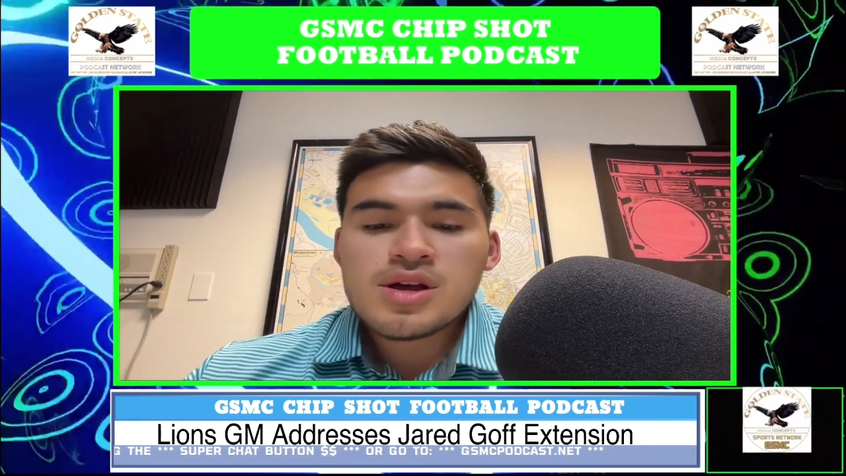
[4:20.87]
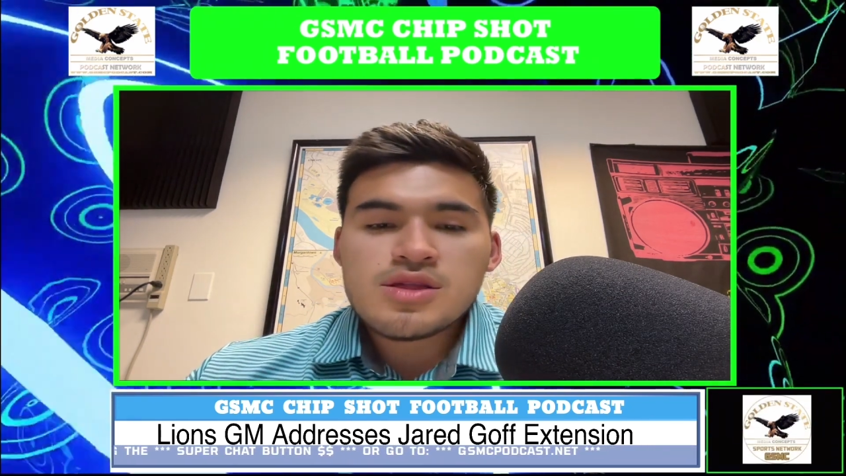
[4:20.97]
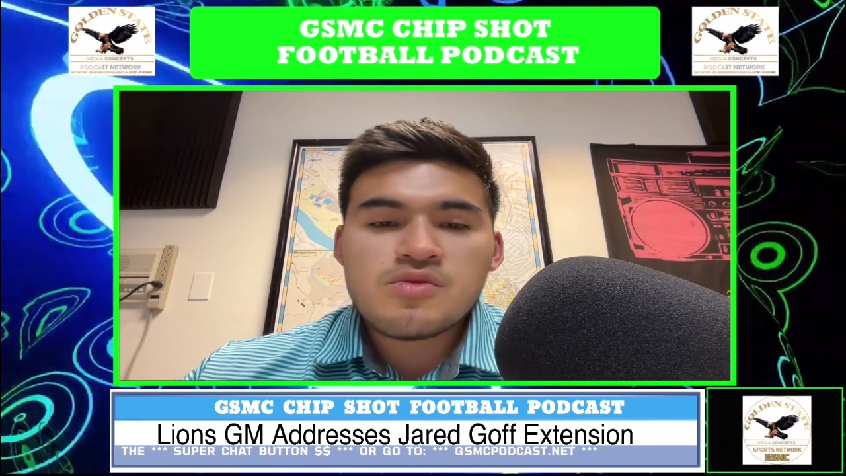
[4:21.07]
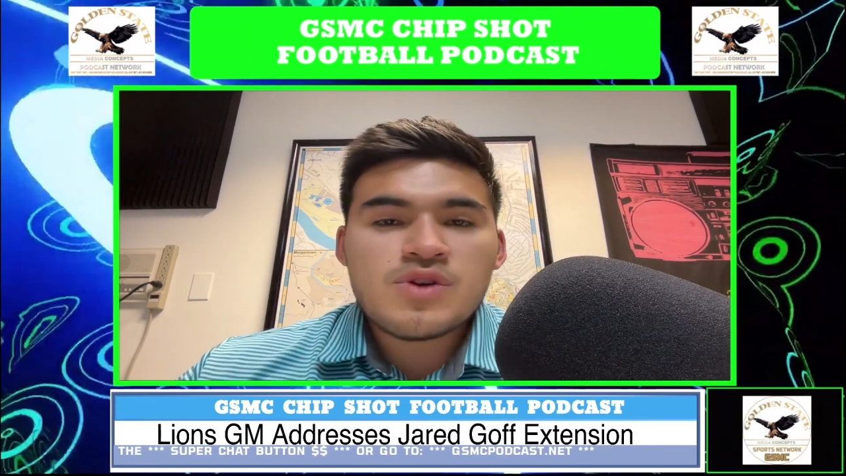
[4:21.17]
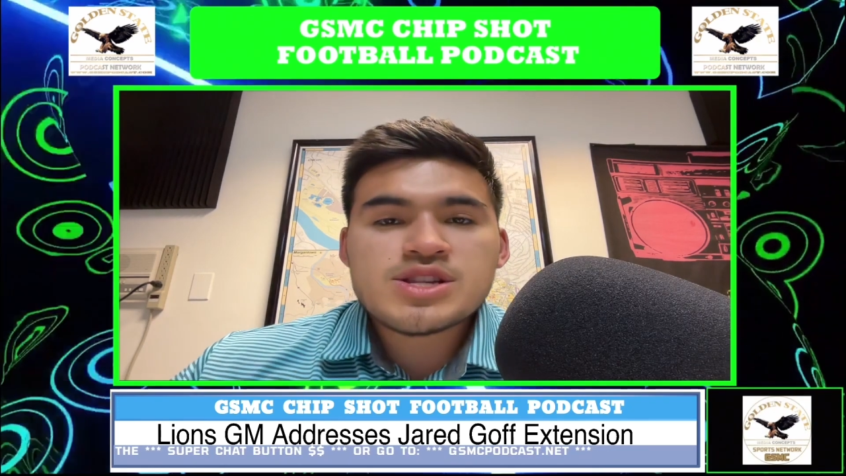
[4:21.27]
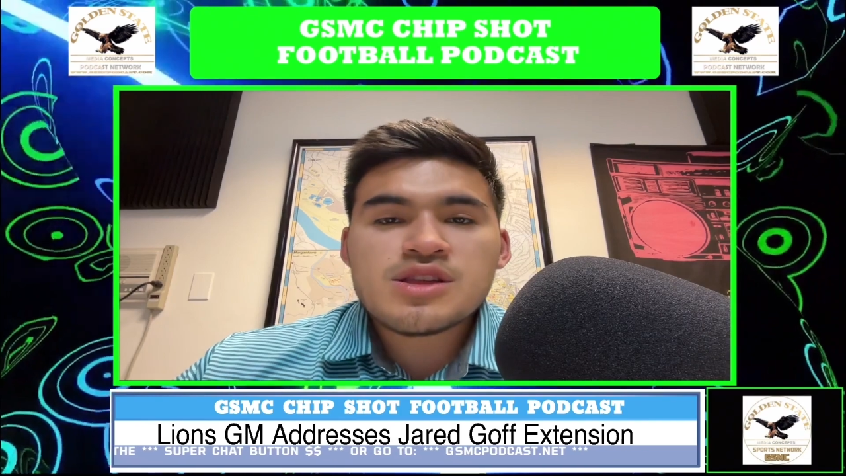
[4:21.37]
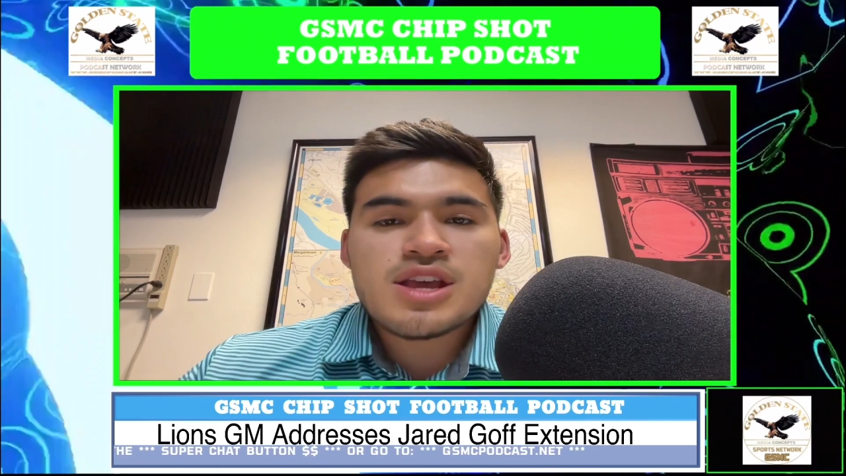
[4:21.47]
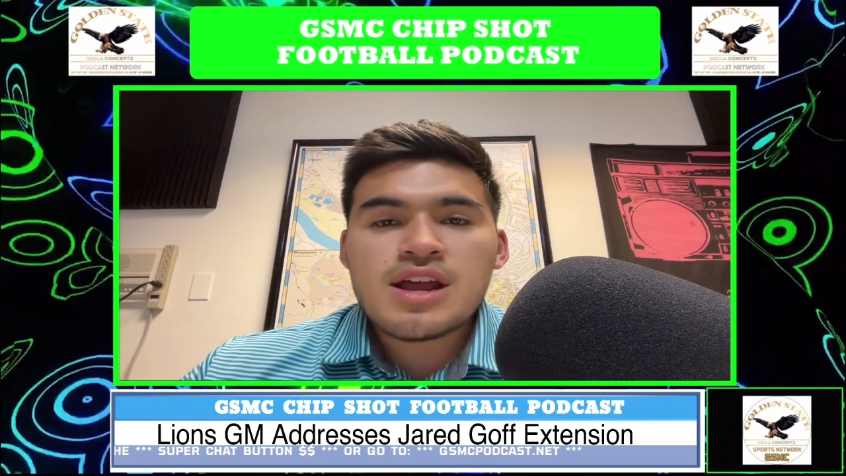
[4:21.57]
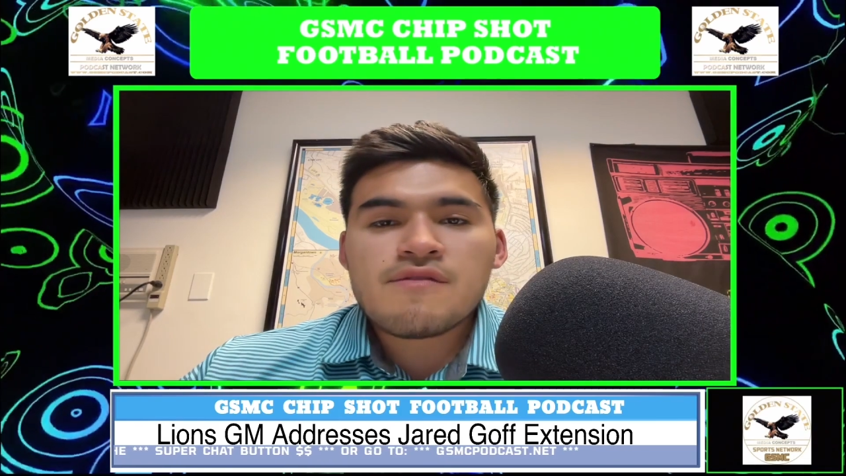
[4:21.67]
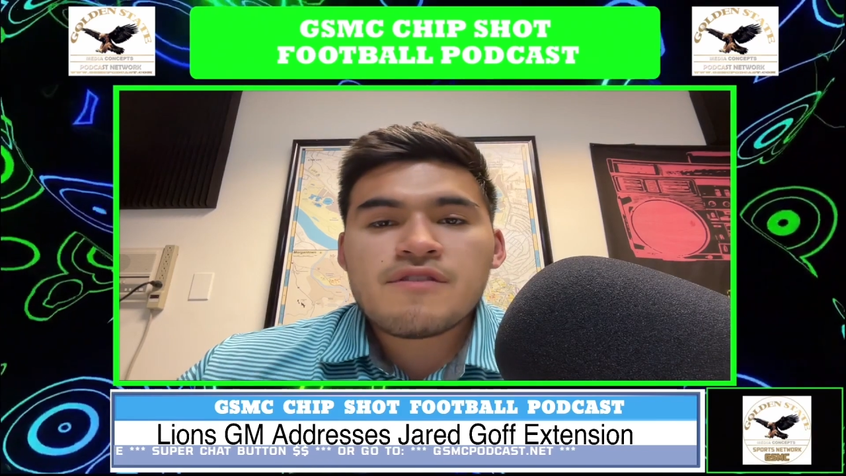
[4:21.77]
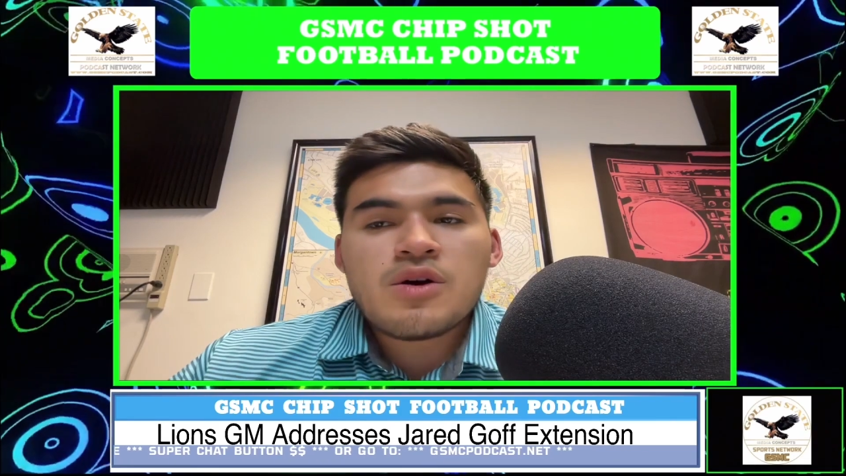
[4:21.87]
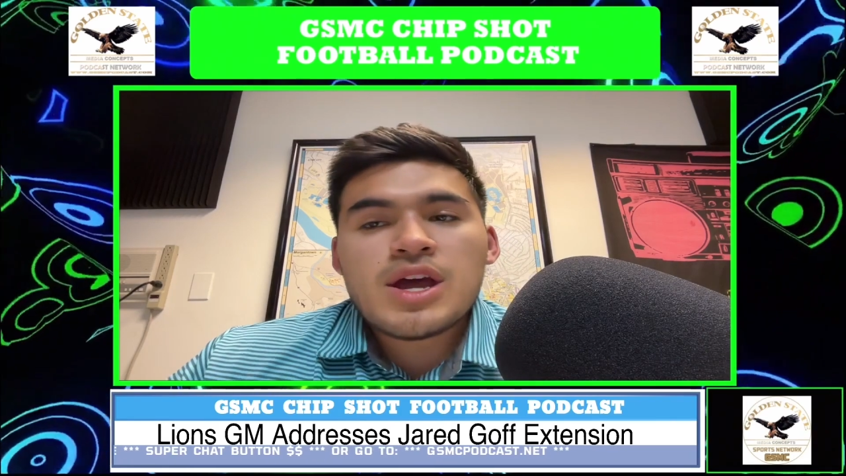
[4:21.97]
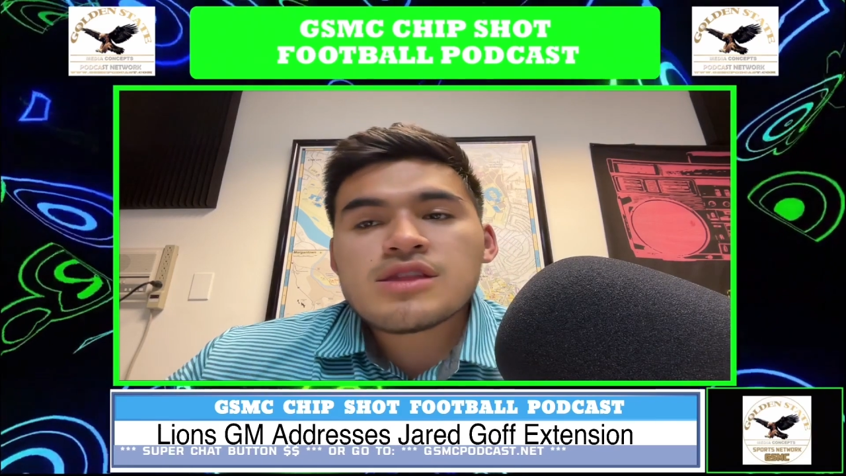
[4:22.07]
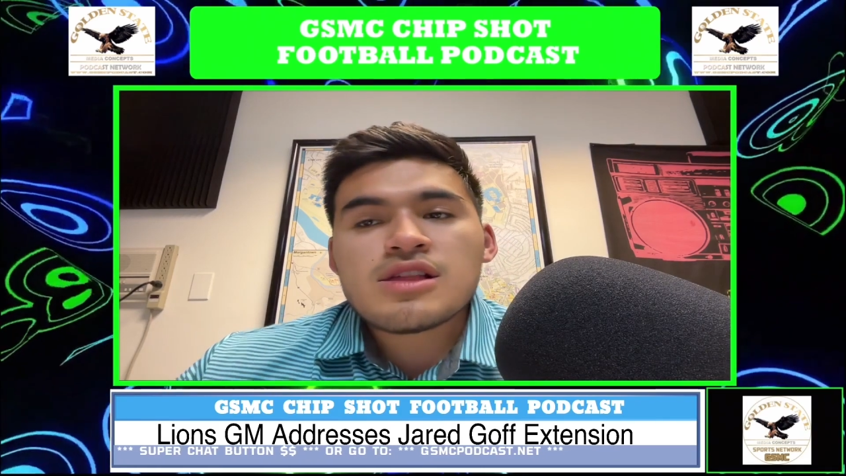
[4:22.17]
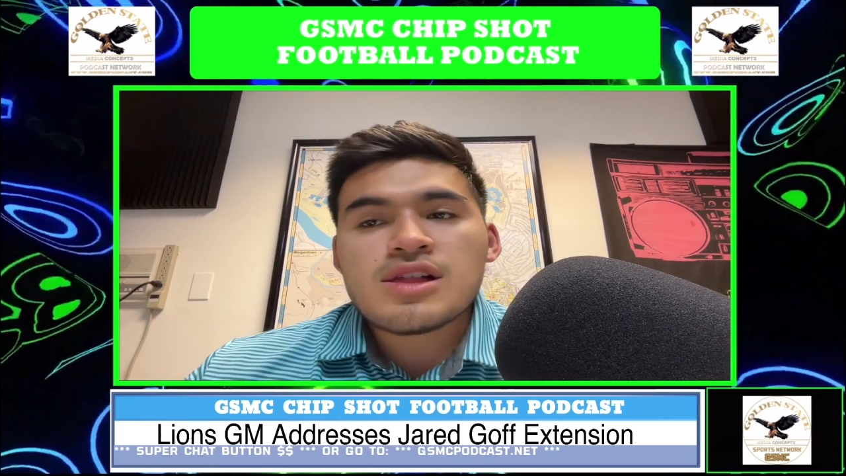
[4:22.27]
the rest of the N F L
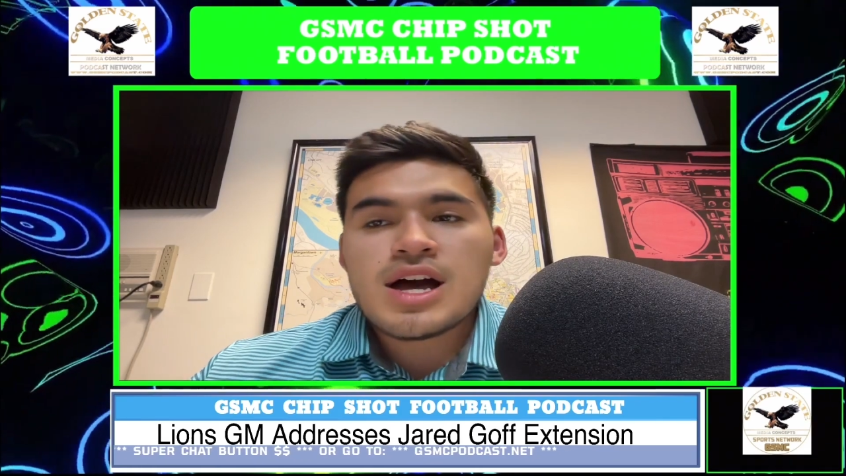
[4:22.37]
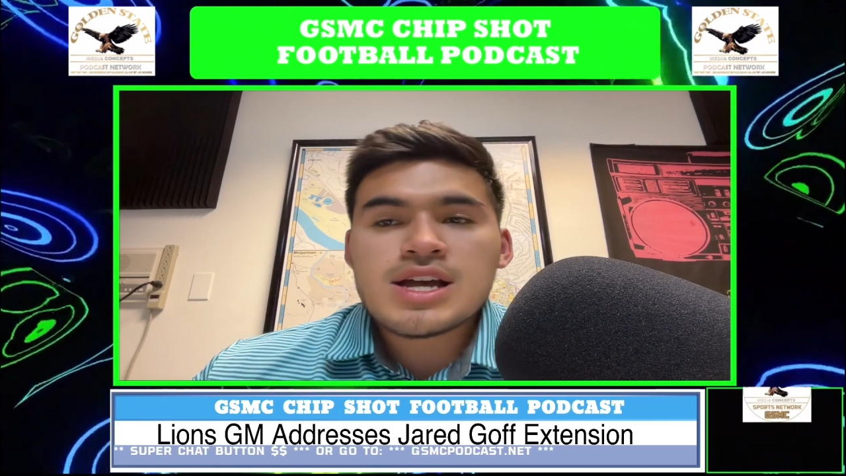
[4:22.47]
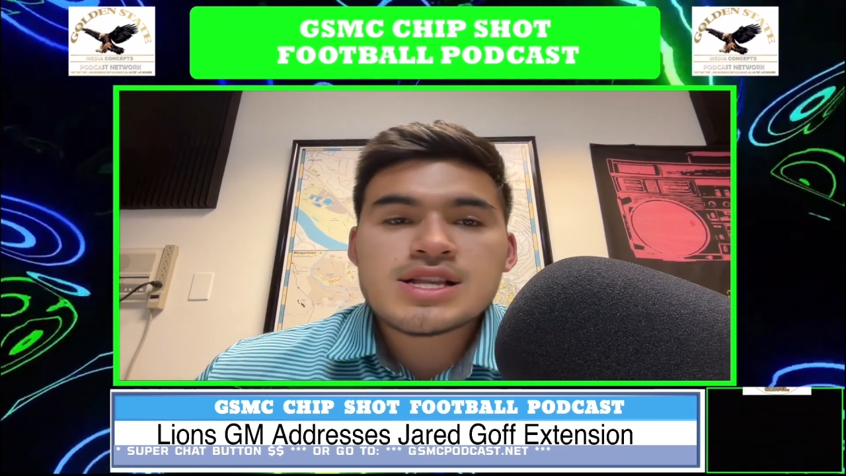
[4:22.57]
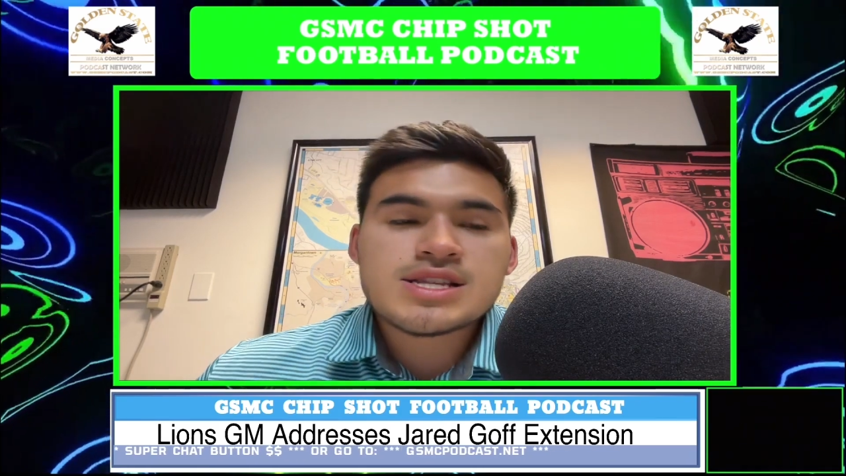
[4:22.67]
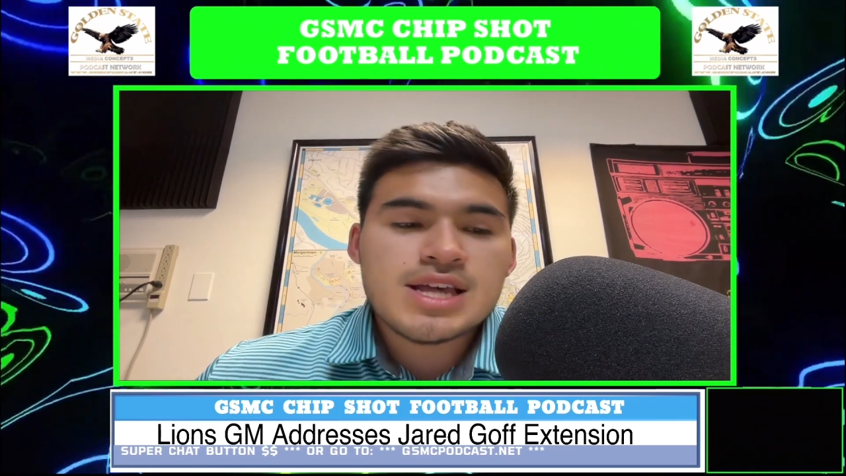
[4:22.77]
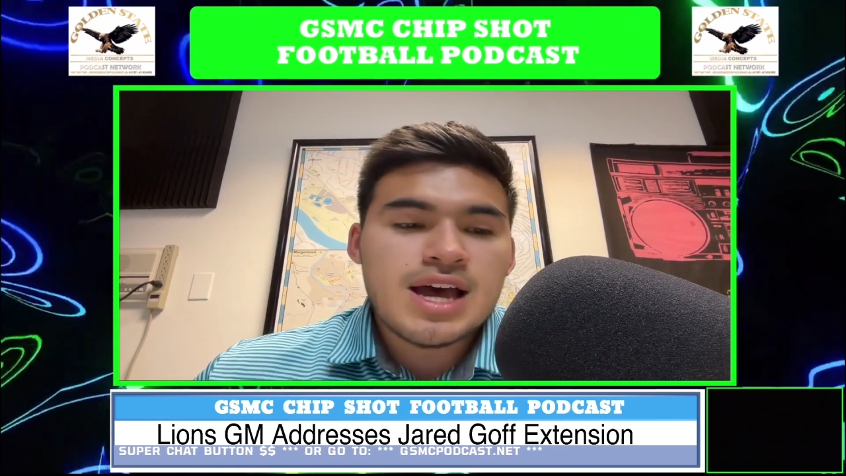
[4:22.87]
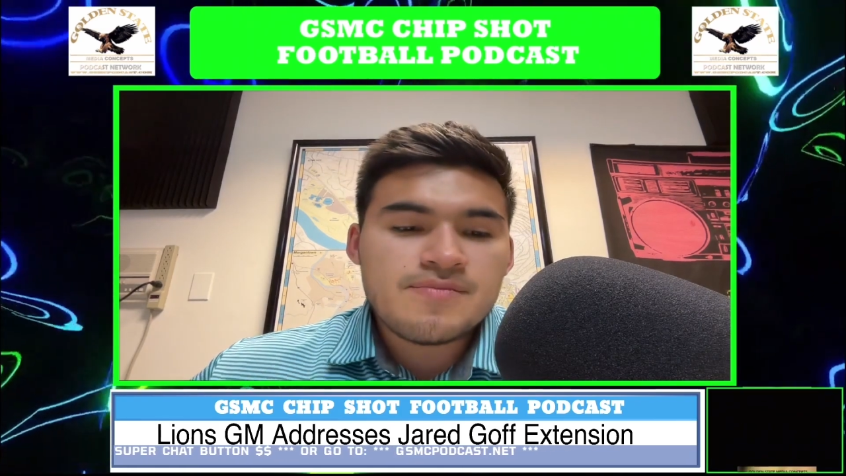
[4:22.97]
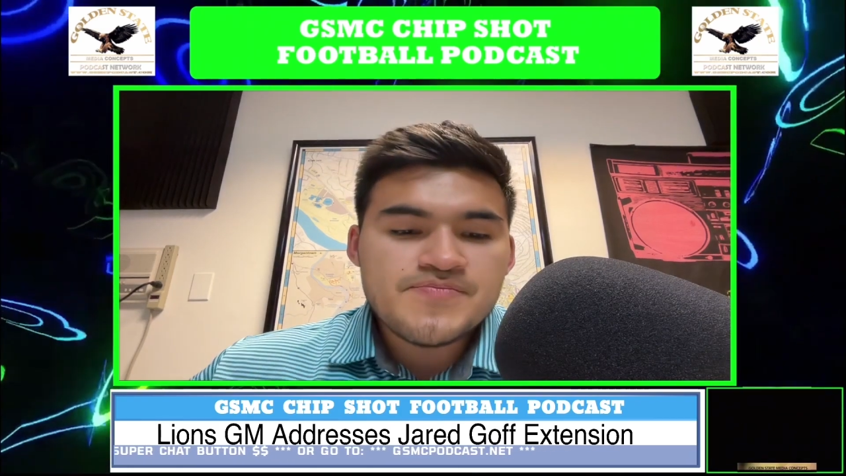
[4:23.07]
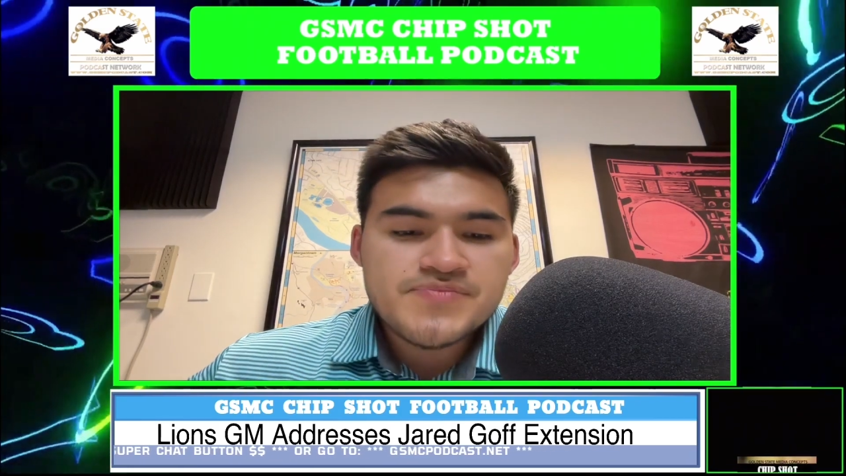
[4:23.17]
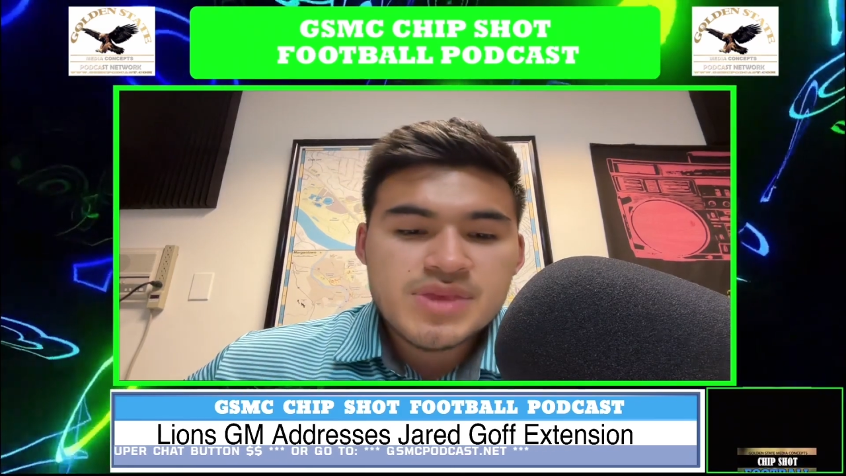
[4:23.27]
and the Lions that